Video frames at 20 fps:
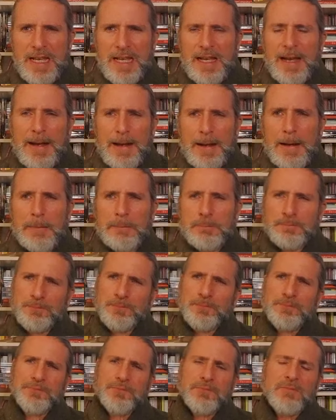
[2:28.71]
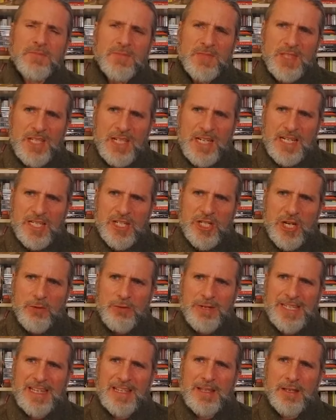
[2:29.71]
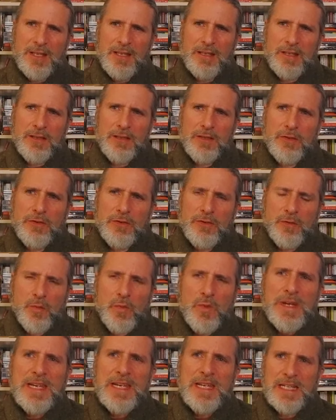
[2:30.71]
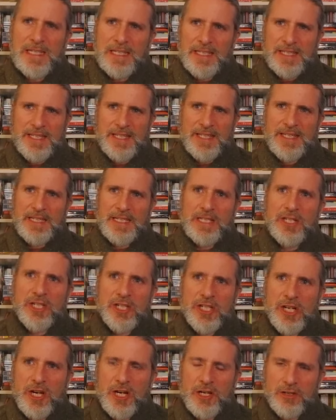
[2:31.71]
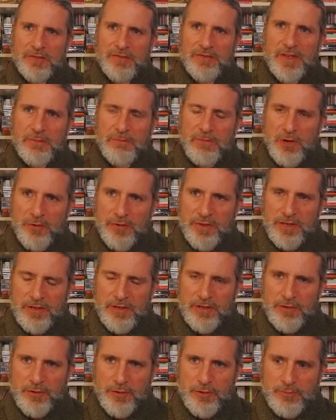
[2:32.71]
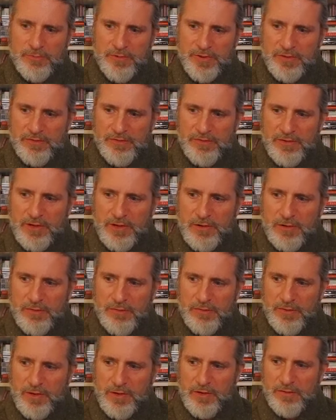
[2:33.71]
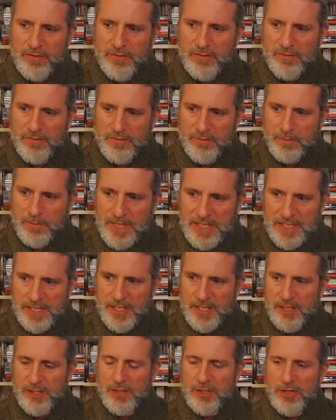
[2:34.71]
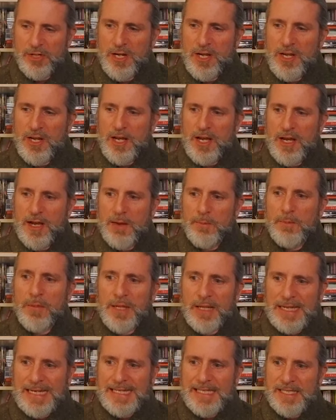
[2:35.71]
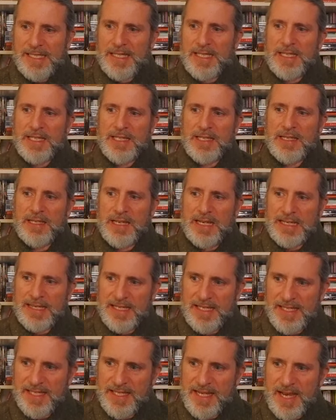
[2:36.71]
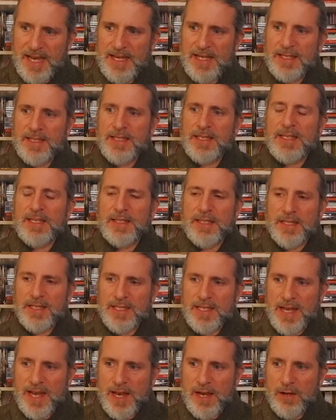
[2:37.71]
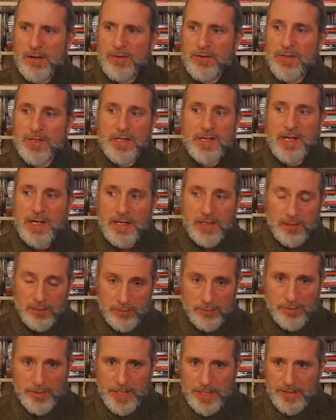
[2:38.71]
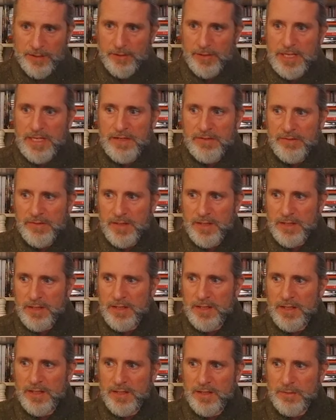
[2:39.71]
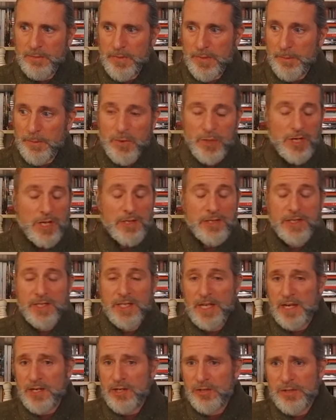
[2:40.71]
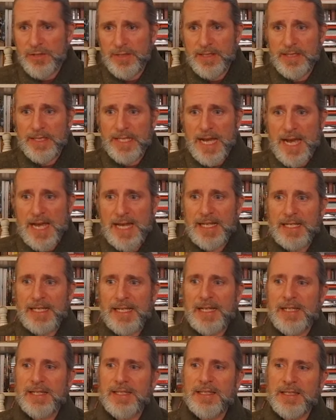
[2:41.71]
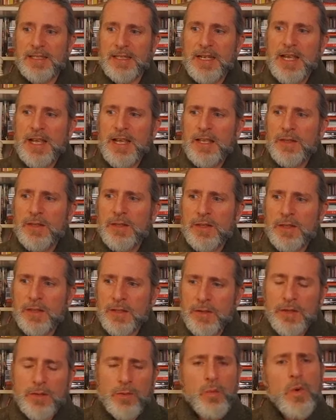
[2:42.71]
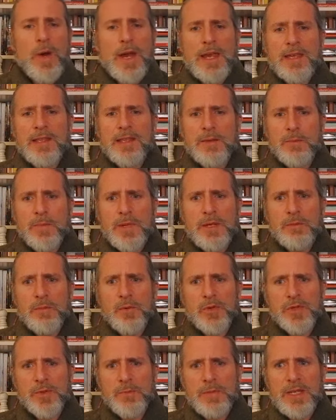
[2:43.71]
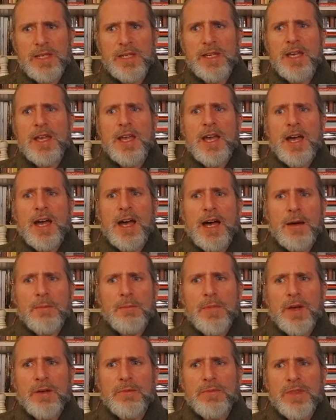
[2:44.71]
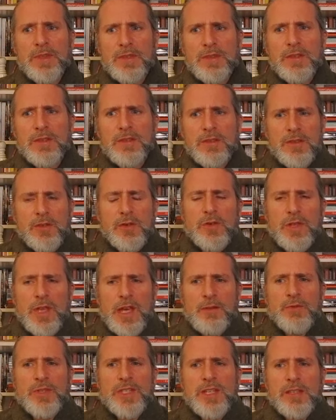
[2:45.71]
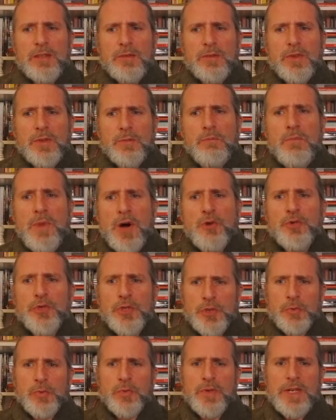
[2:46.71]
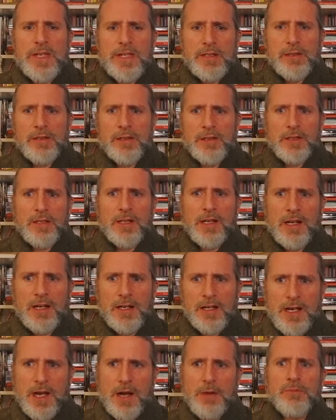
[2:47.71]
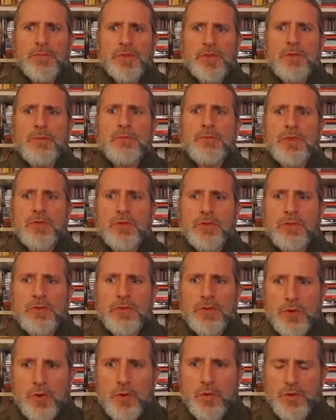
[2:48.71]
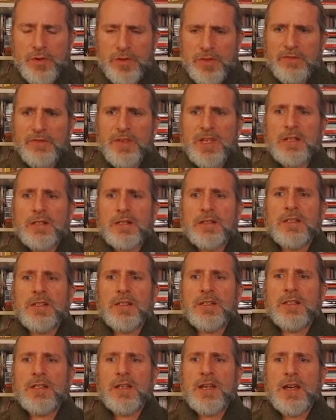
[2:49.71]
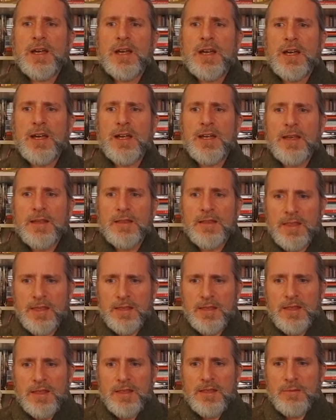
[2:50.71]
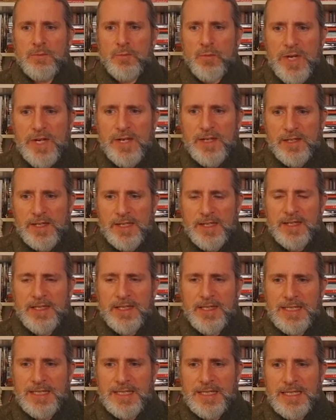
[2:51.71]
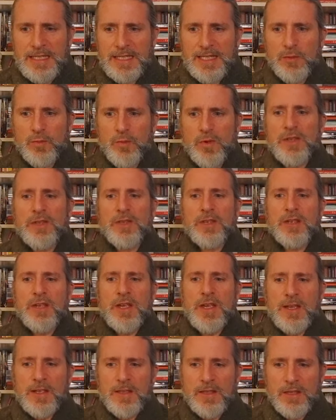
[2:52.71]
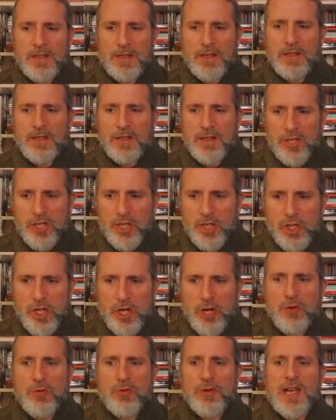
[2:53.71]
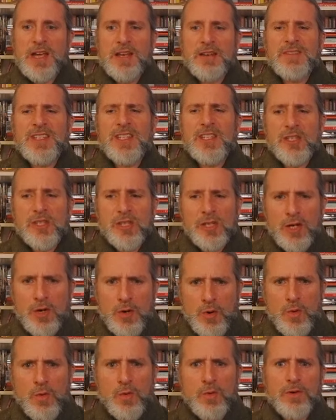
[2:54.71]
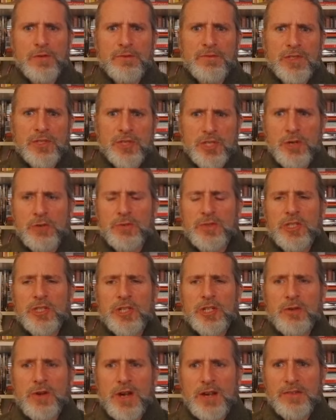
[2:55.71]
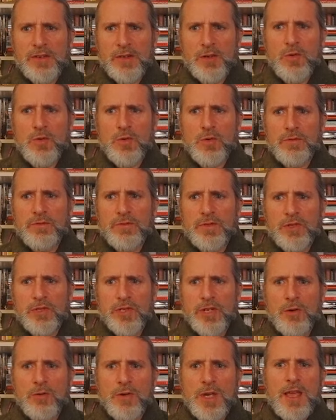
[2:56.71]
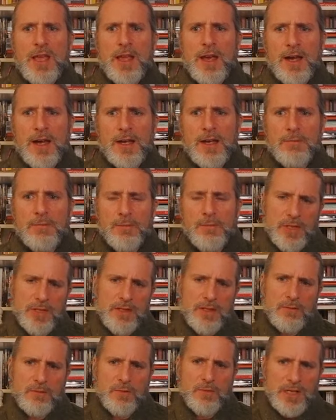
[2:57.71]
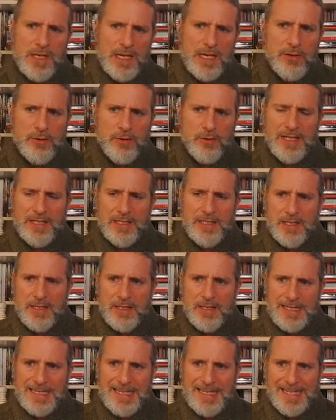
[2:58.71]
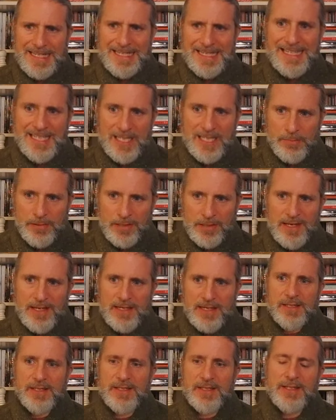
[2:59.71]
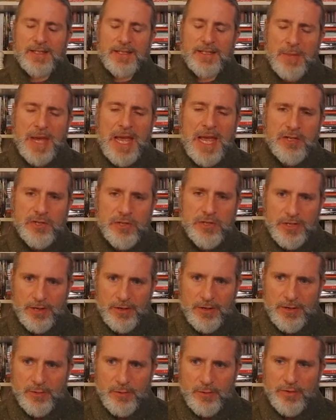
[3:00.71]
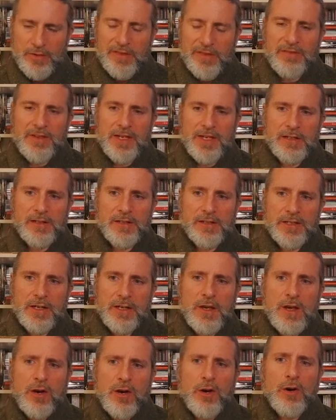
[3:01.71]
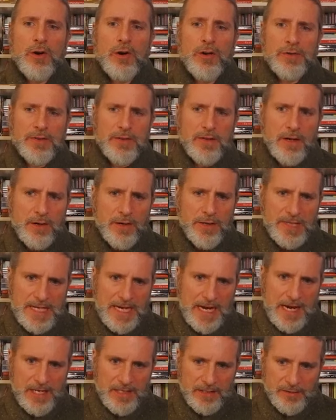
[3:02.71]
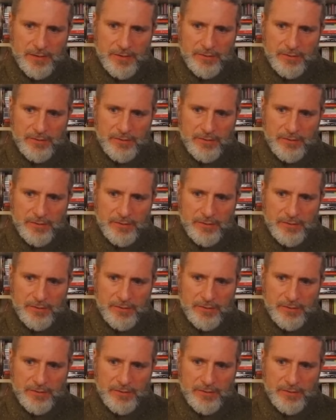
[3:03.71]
Um, shall we say, the, the, the realist geography, both in terms of, of, of particular uh, places and, and, the sights and the sounds, and I include here even the, the, the pronunciation, the dialect, and the, the, the way that people speak. Um, the, the, I would say that the most real uh, comes from the, the north of England. Uh, uh, really, this is this is where the, the the show kind of this is the core of the show, the geographic core of the show. Uh, but here it is a, a, displaced, an imaginary north of England on on the island of